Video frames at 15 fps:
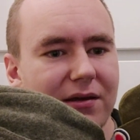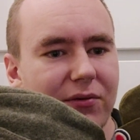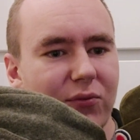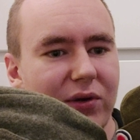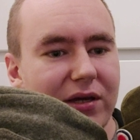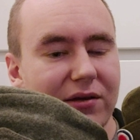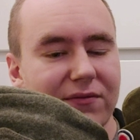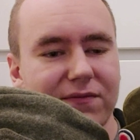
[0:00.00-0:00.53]

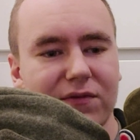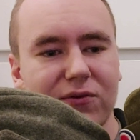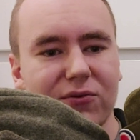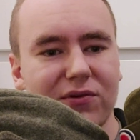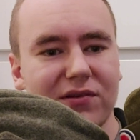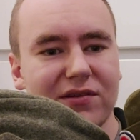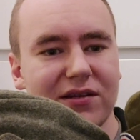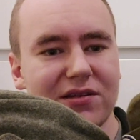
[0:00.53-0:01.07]
way of
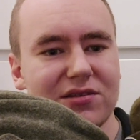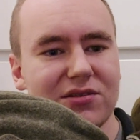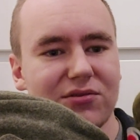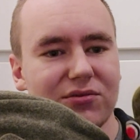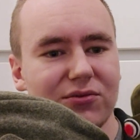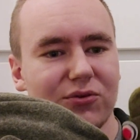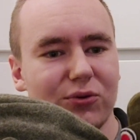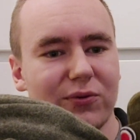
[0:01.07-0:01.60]
doing things.
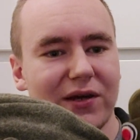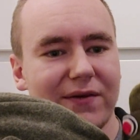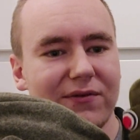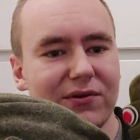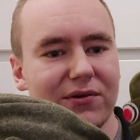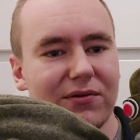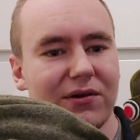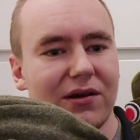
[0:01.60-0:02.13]
You will have
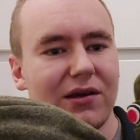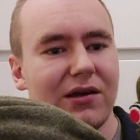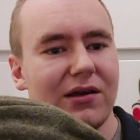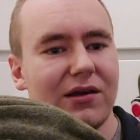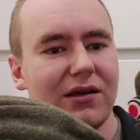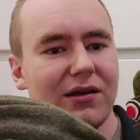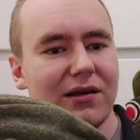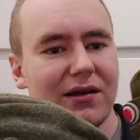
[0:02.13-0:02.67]
your
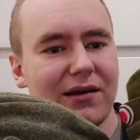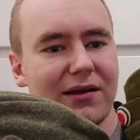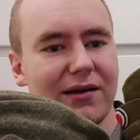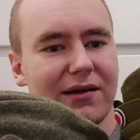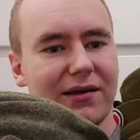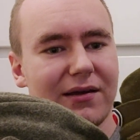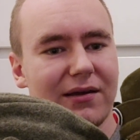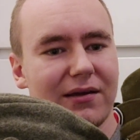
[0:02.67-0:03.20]

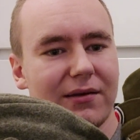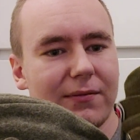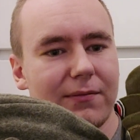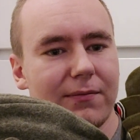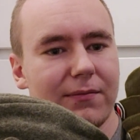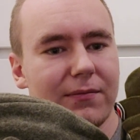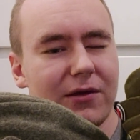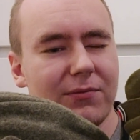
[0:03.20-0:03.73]
I
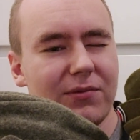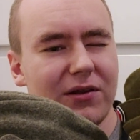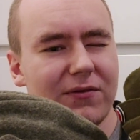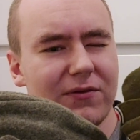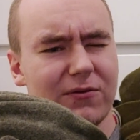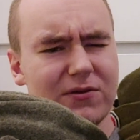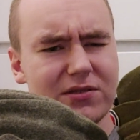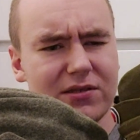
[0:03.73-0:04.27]
believe
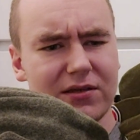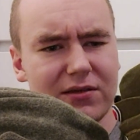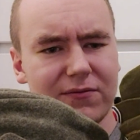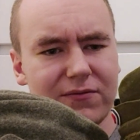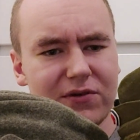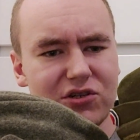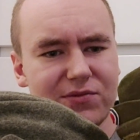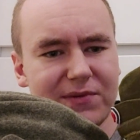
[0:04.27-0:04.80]
it is the
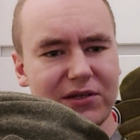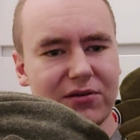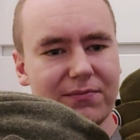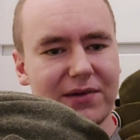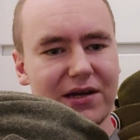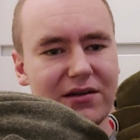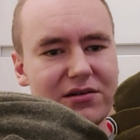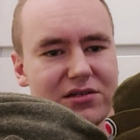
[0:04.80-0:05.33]
regimental
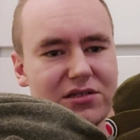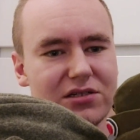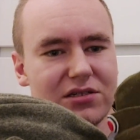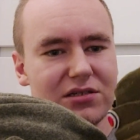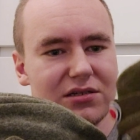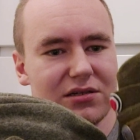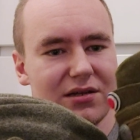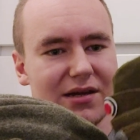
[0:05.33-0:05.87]
badge
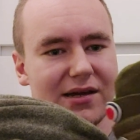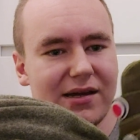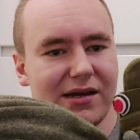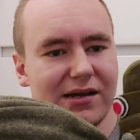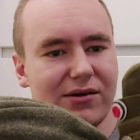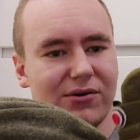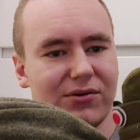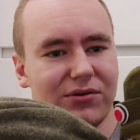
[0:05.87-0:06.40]

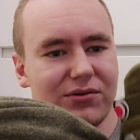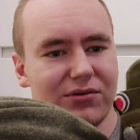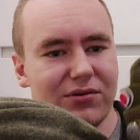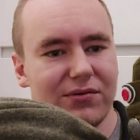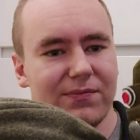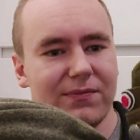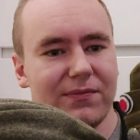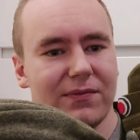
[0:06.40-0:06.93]
on
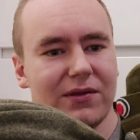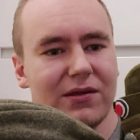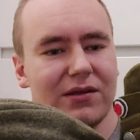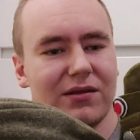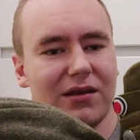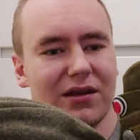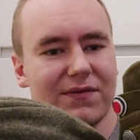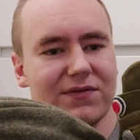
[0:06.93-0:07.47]
your
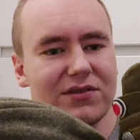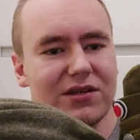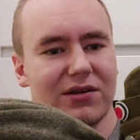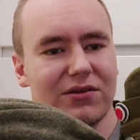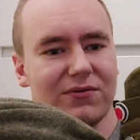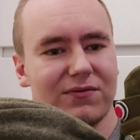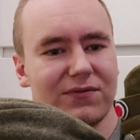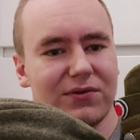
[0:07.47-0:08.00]
left side
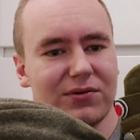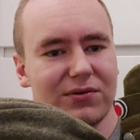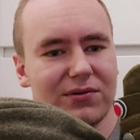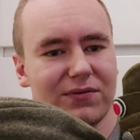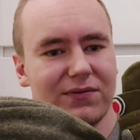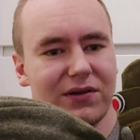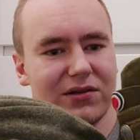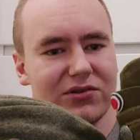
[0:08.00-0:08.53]
of your
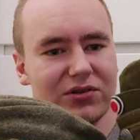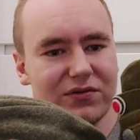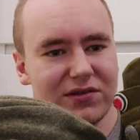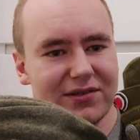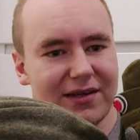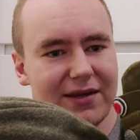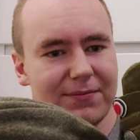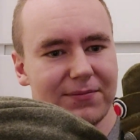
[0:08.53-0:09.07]
Field Service
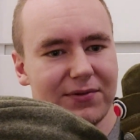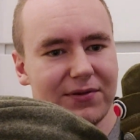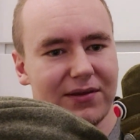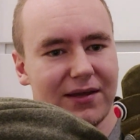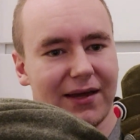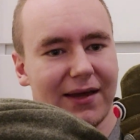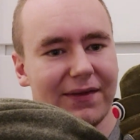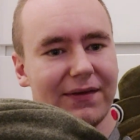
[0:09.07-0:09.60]
cap,
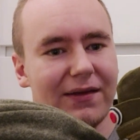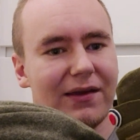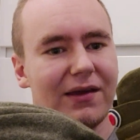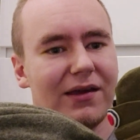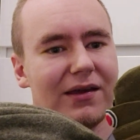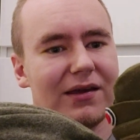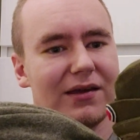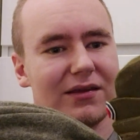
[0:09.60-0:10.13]
and
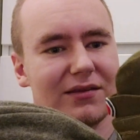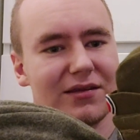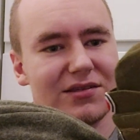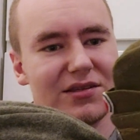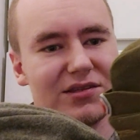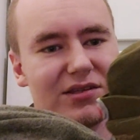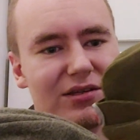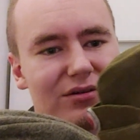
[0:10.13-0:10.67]
this
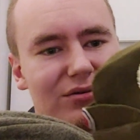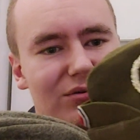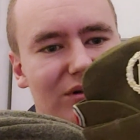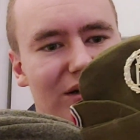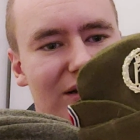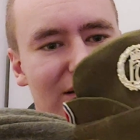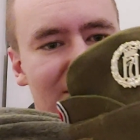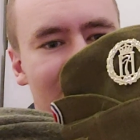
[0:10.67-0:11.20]
is the
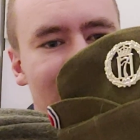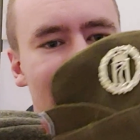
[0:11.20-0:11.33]
only